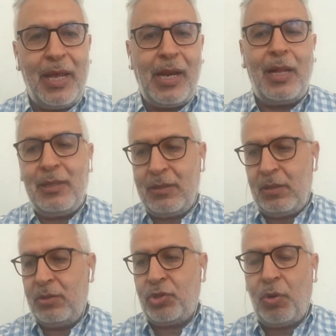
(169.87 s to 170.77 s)
And
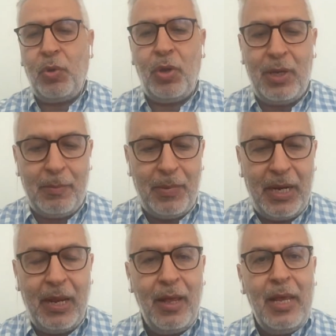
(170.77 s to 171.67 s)
I'll show you in a
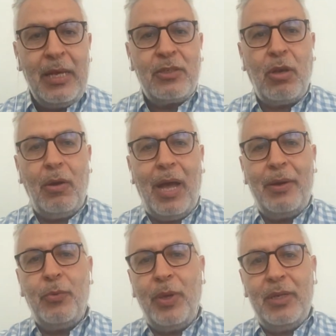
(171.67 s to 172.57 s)
minute. So,
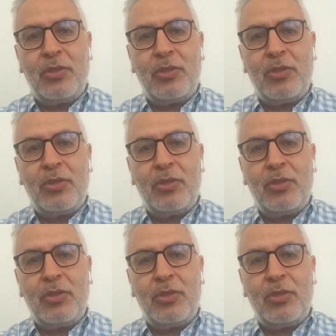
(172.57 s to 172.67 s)
and we